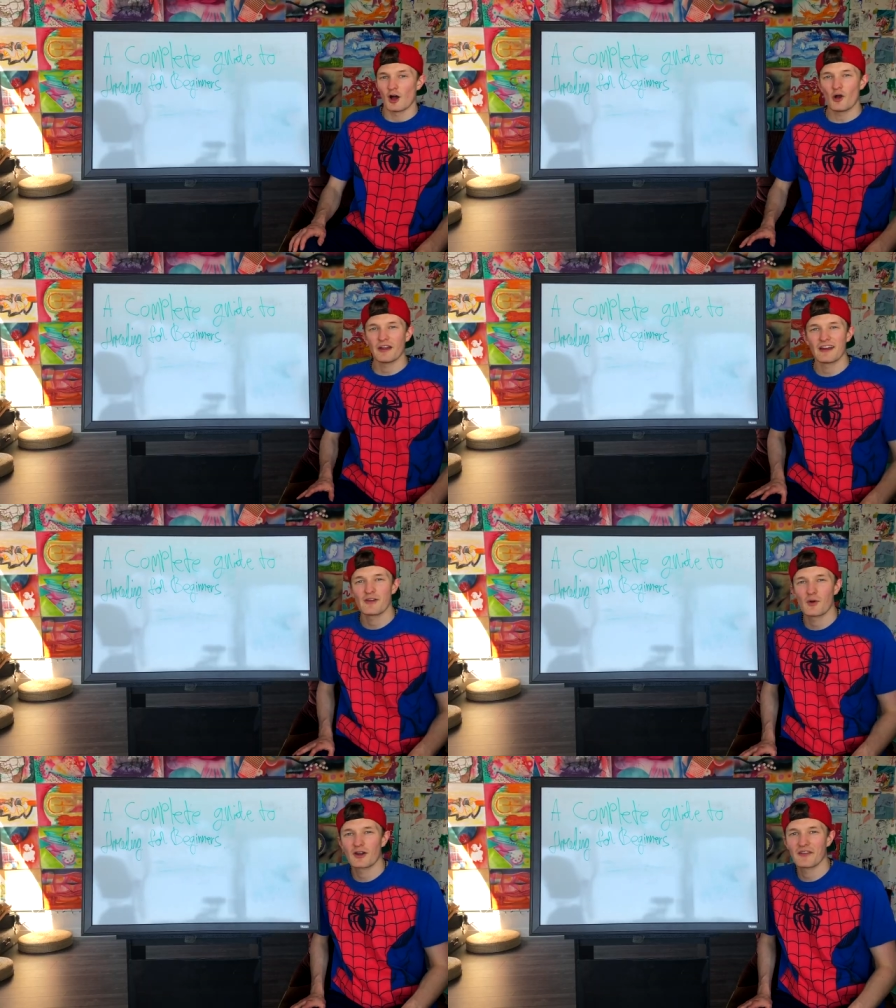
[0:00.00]
Okay,
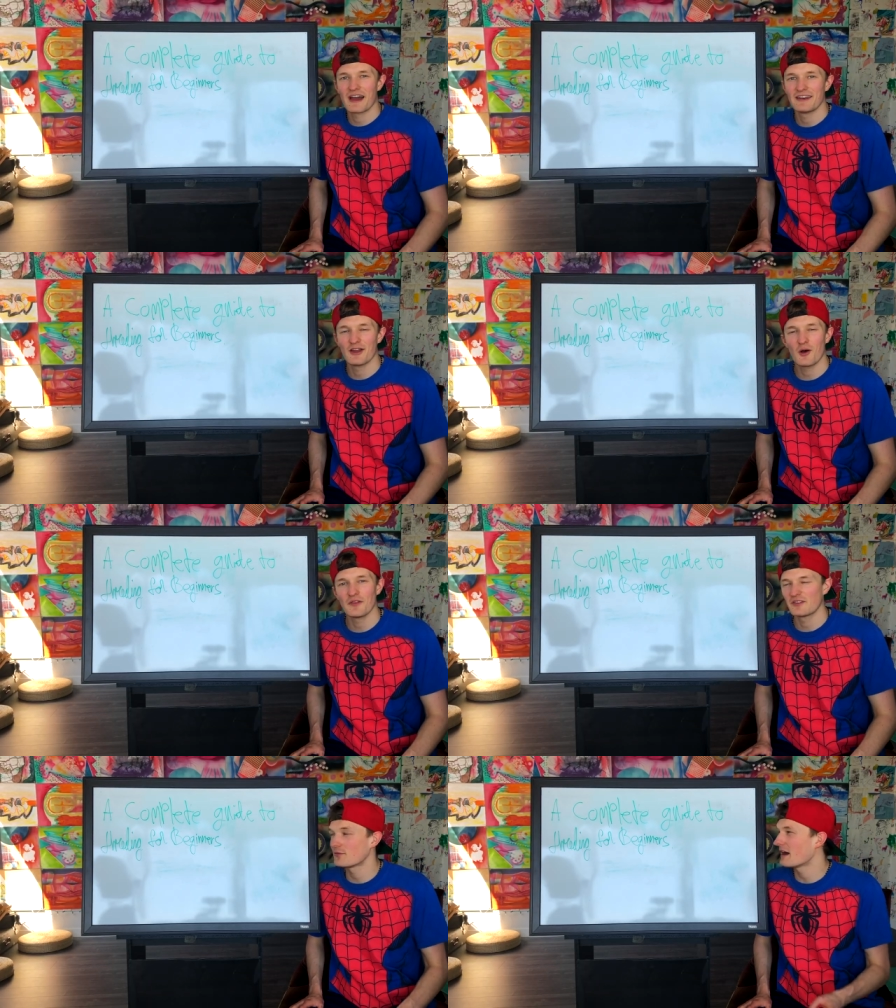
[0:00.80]
everyone, on that note,
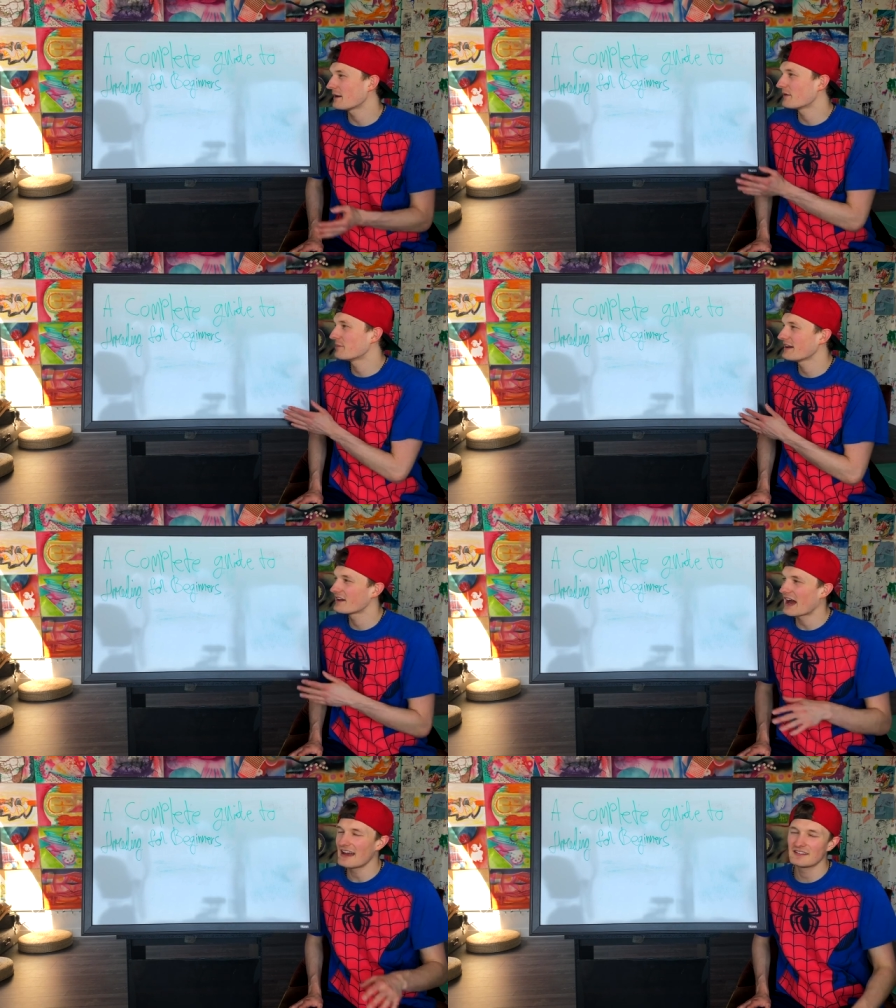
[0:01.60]
this is my complete
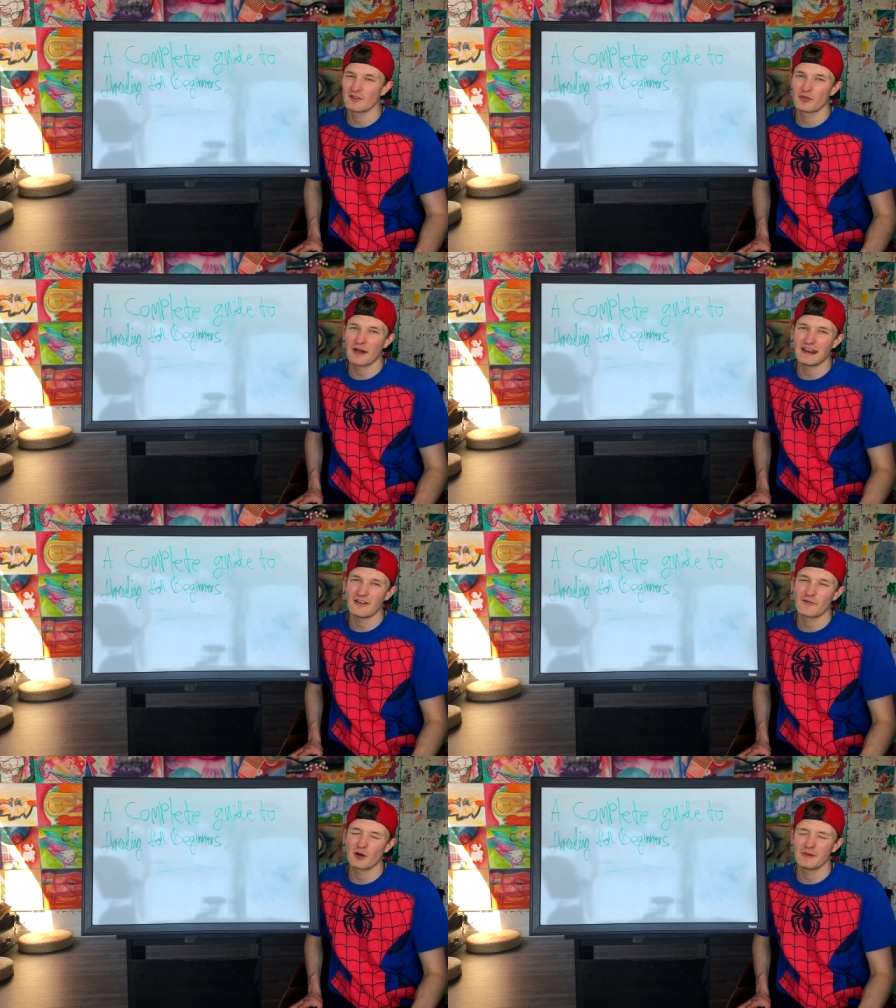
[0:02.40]
guide to
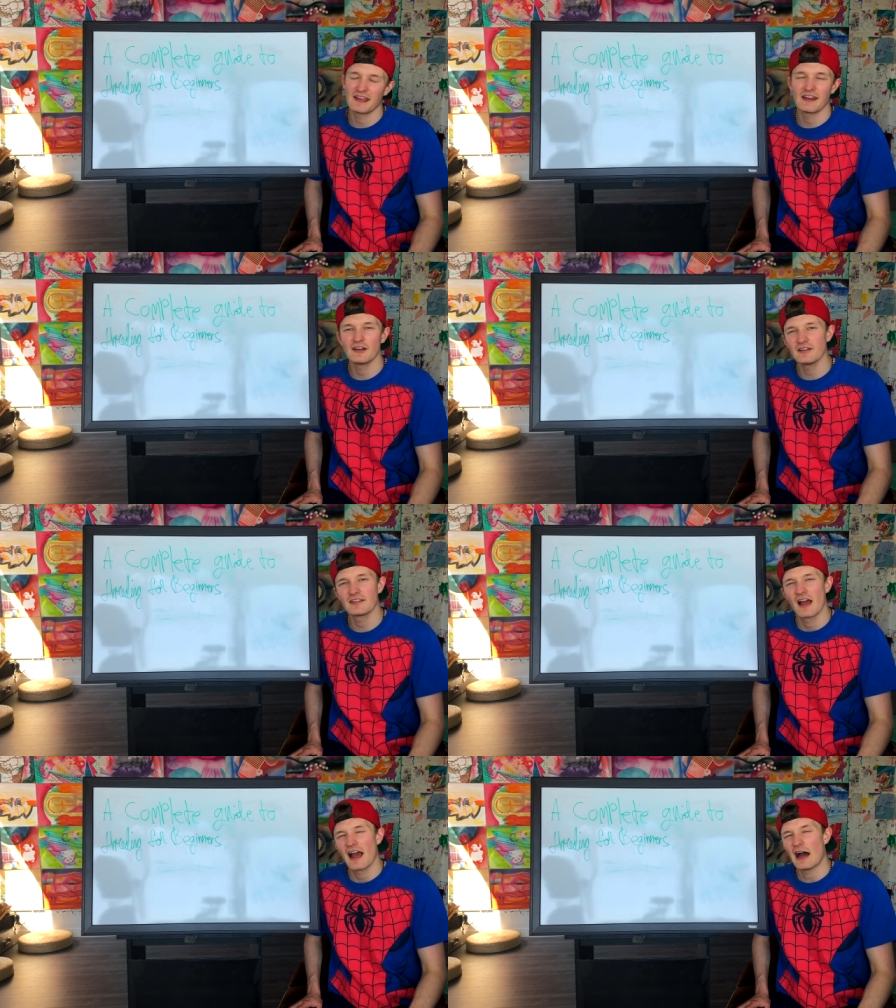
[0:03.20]
threading for beginners.